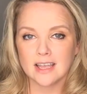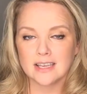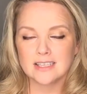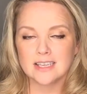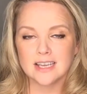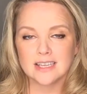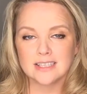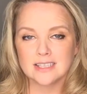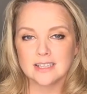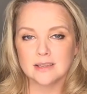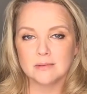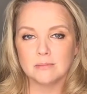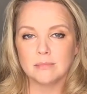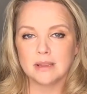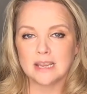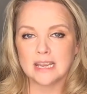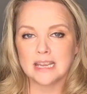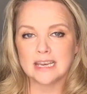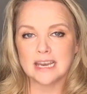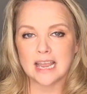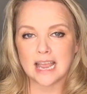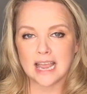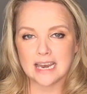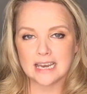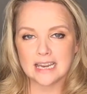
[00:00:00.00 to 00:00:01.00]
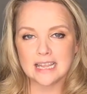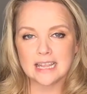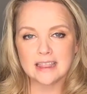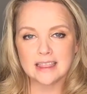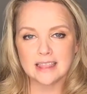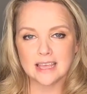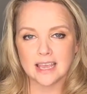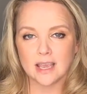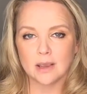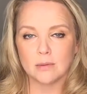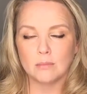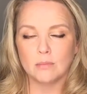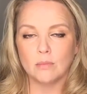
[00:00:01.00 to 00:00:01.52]
doesn't mean
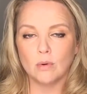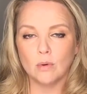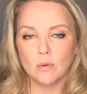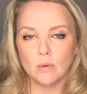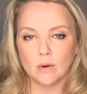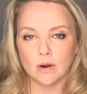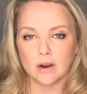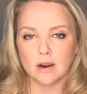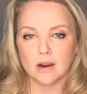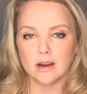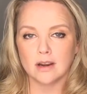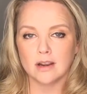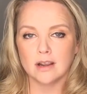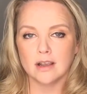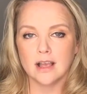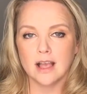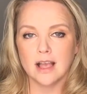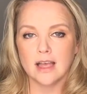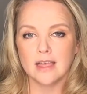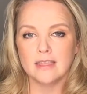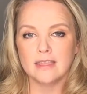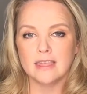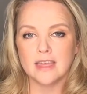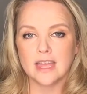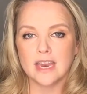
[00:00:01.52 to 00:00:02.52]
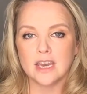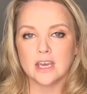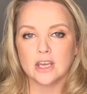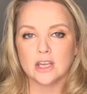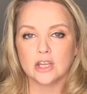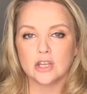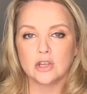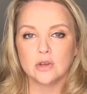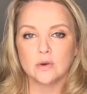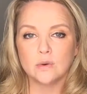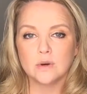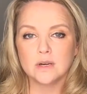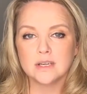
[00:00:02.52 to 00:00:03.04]
anything more than
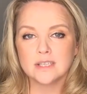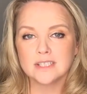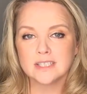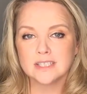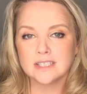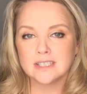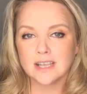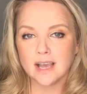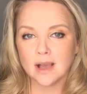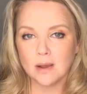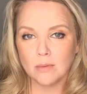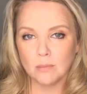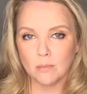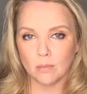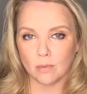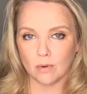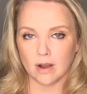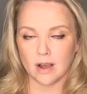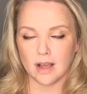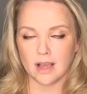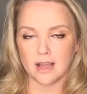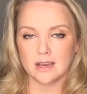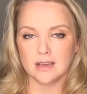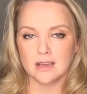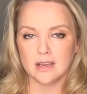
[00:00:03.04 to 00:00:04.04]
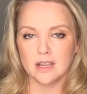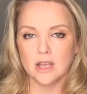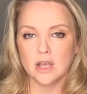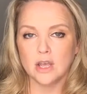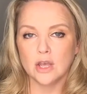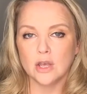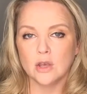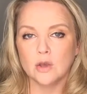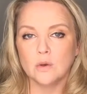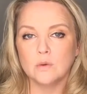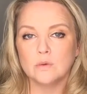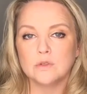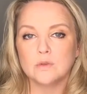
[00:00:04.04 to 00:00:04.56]
you're someone
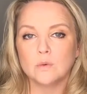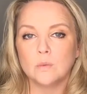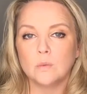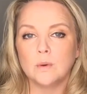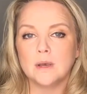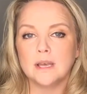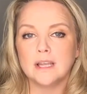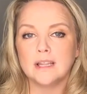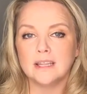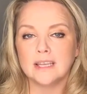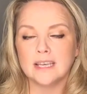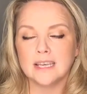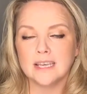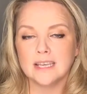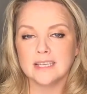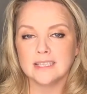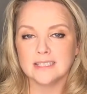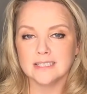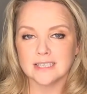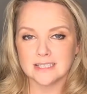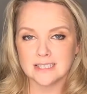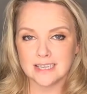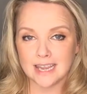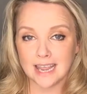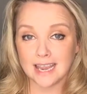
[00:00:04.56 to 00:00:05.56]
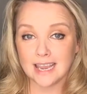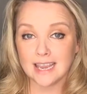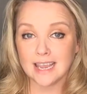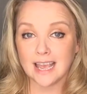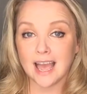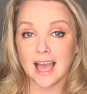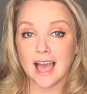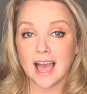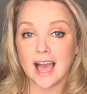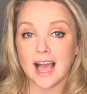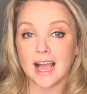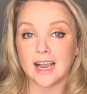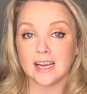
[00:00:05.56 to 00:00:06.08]
who's willing to
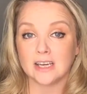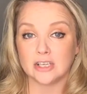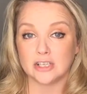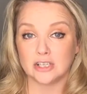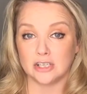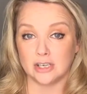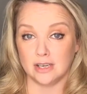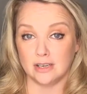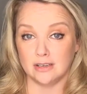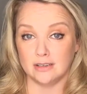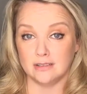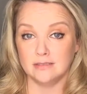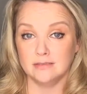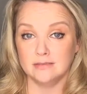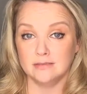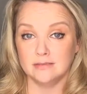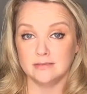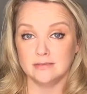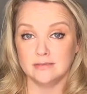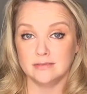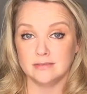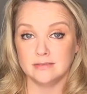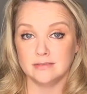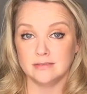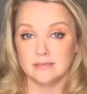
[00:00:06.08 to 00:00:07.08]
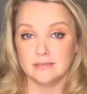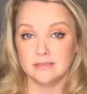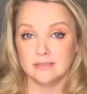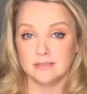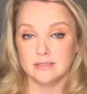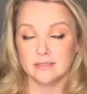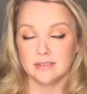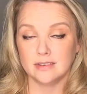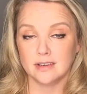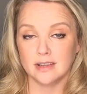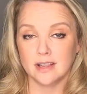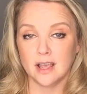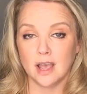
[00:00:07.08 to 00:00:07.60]
take action
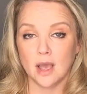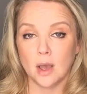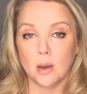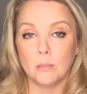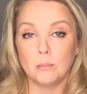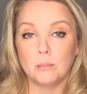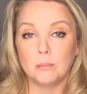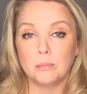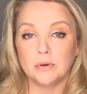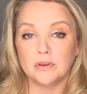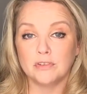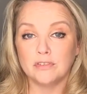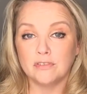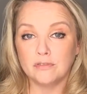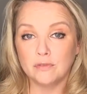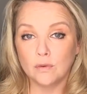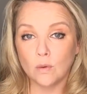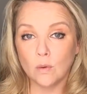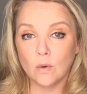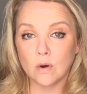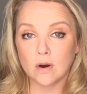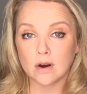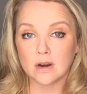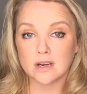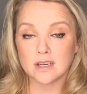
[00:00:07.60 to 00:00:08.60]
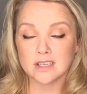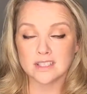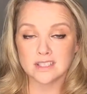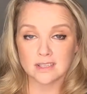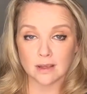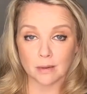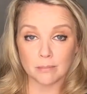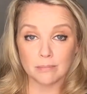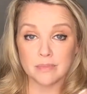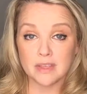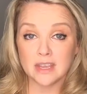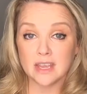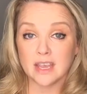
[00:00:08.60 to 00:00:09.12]
before
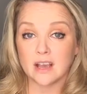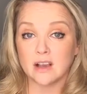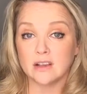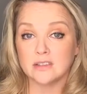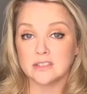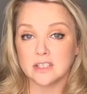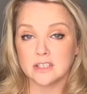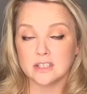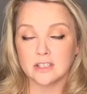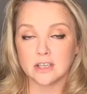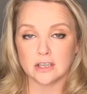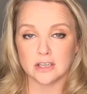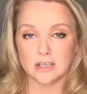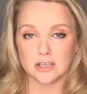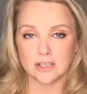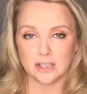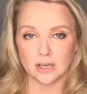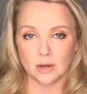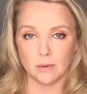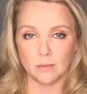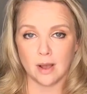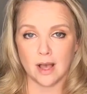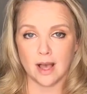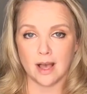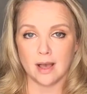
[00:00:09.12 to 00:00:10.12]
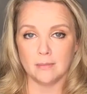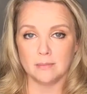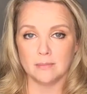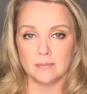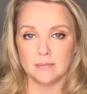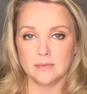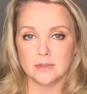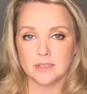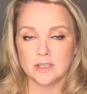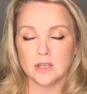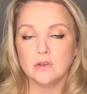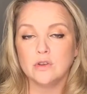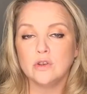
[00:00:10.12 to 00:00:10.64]
something else is going to show up.
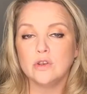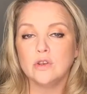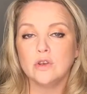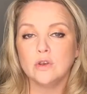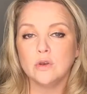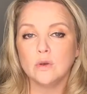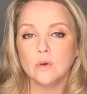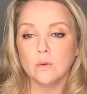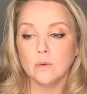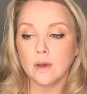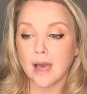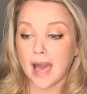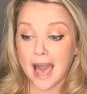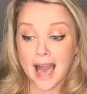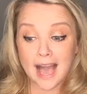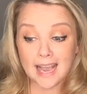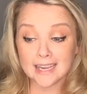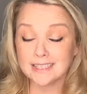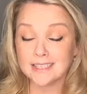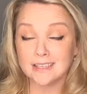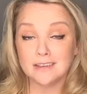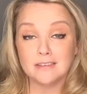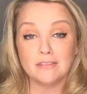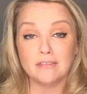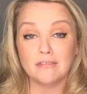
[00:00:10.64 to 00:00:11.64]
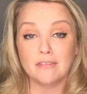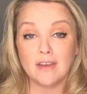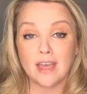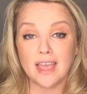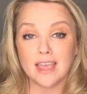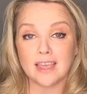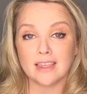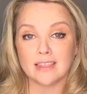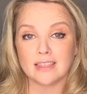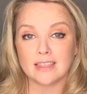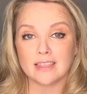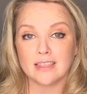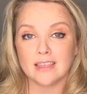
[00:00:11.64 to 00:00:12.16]
So you act in
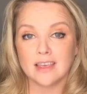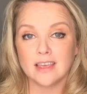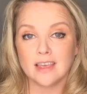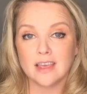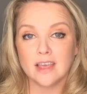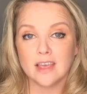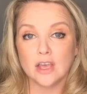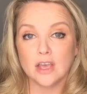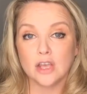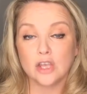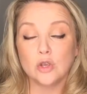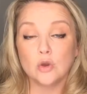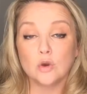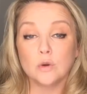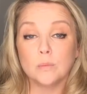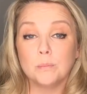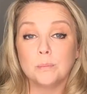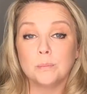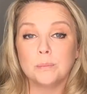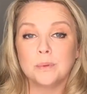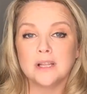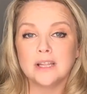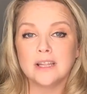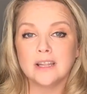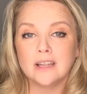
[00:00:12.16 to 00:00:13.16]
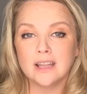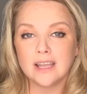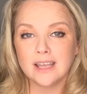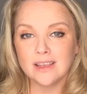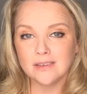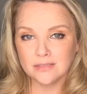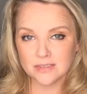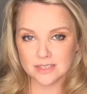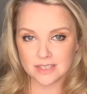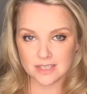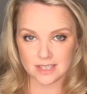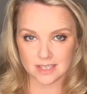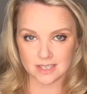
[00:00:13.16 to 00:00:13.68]
faith. Your
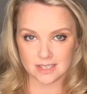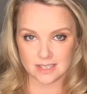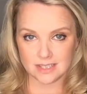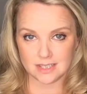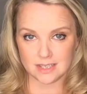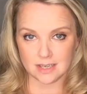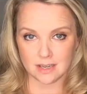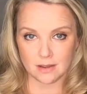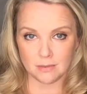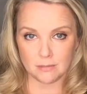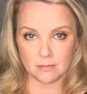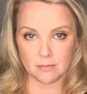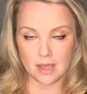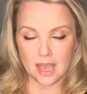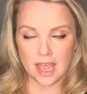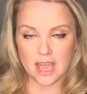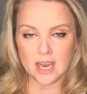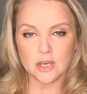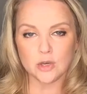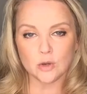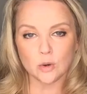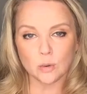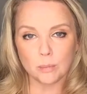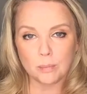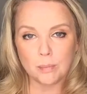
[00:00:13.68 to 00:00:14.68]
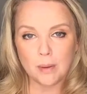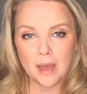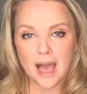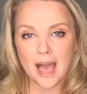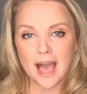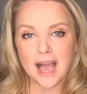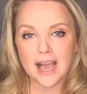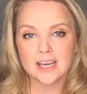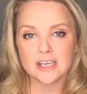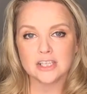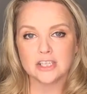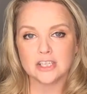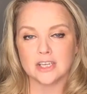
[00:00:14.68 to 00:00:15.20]
belief system and your
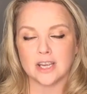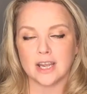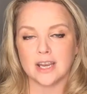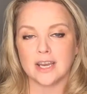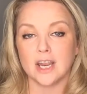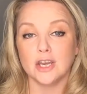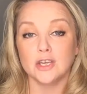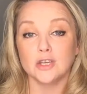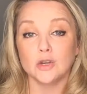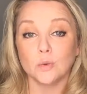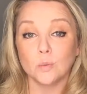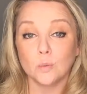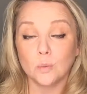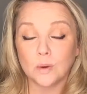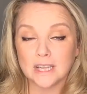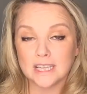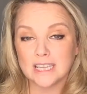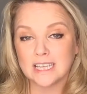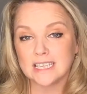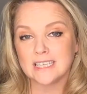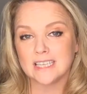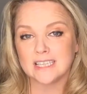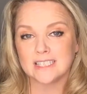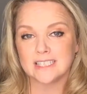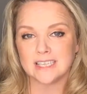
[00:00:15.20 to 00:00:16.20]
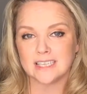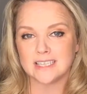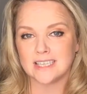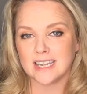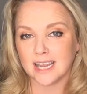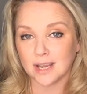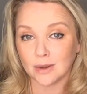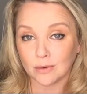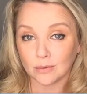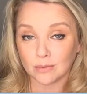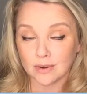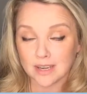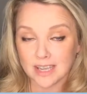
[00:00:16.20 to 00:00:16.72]
passion and your willingness to
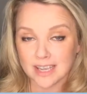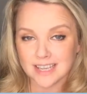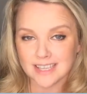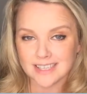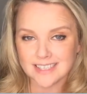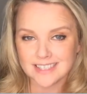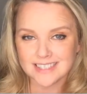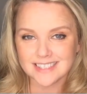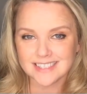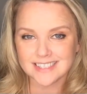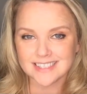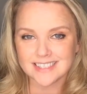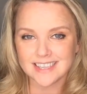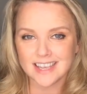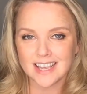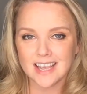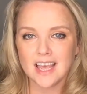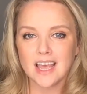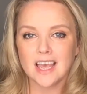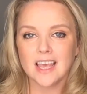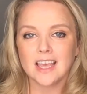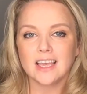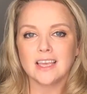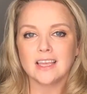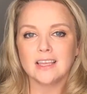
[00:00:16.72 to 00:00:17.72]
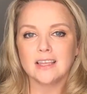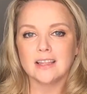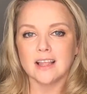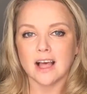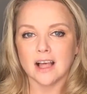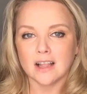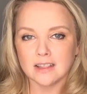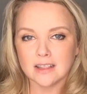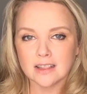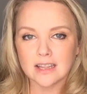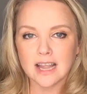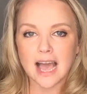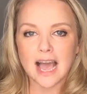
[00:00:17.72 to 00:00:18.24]
take risks
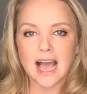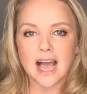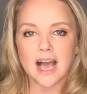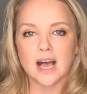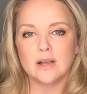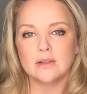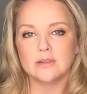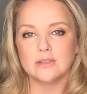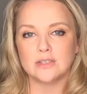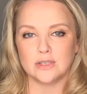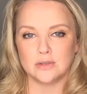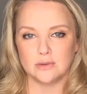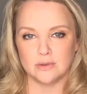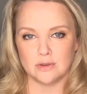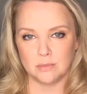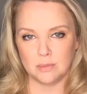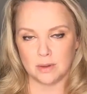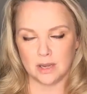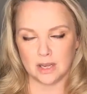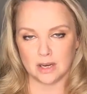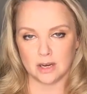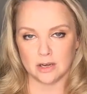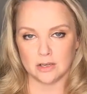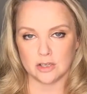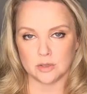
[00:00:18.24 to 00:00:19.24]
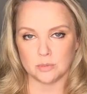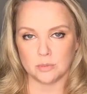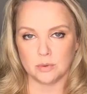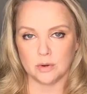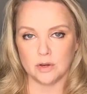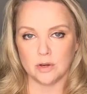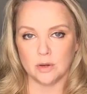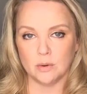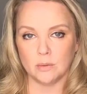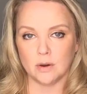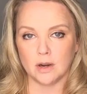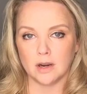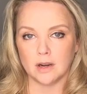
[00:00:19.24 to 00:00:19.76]
allows you to be an
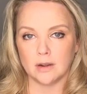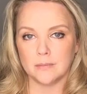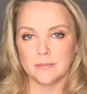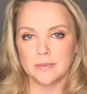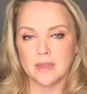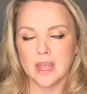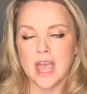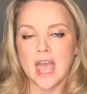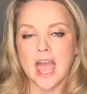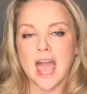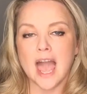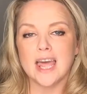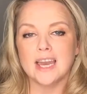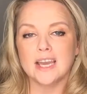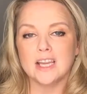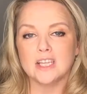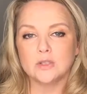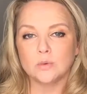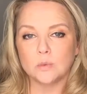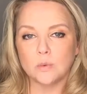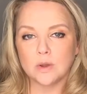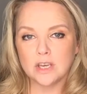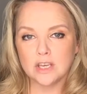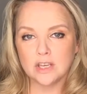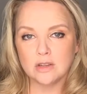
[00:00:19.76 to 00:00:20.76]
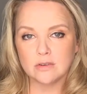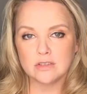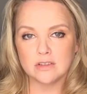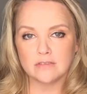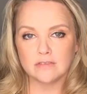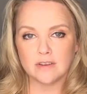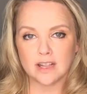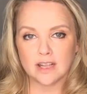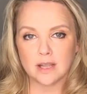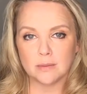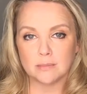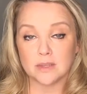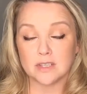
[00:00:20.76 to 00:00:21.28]
entrepreneur. And it's when you
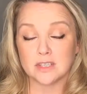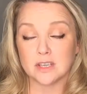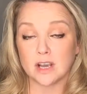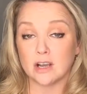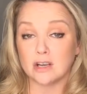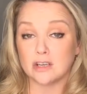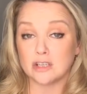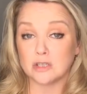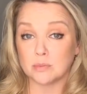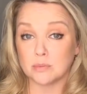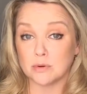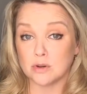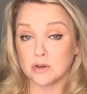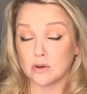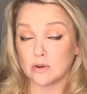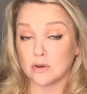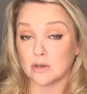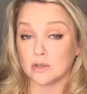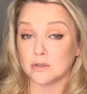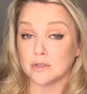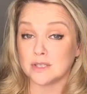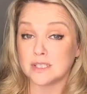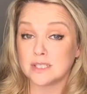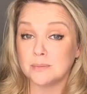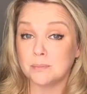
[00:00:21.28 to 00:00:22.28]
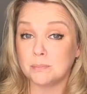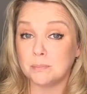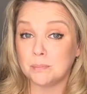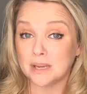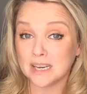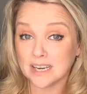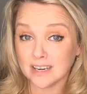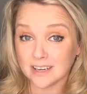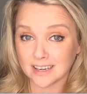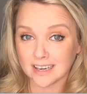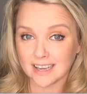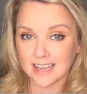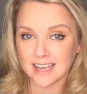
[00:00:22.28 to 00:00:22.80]
develop this entrepreneurial
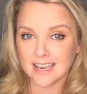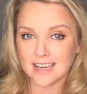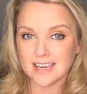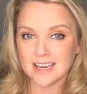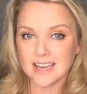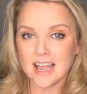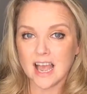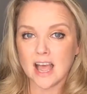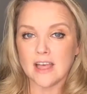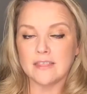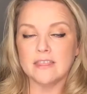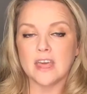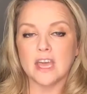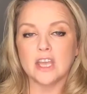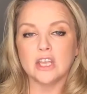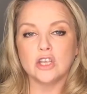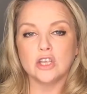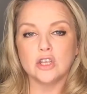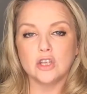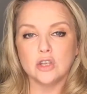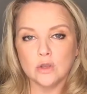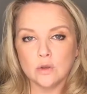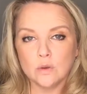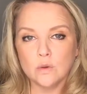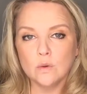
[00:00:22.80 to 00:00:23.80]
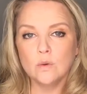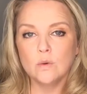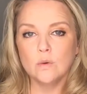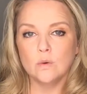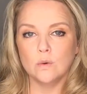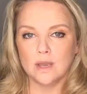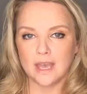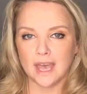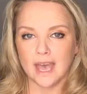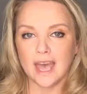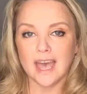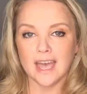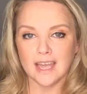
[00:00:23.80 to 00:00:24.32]
spirit that you
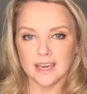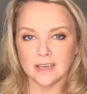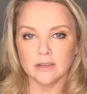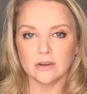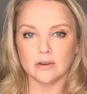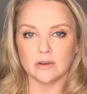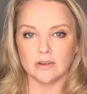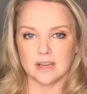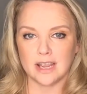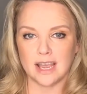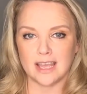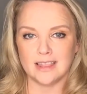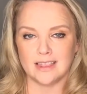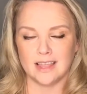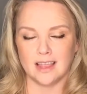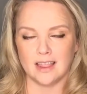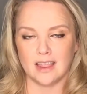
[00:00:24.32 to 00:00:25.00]
can create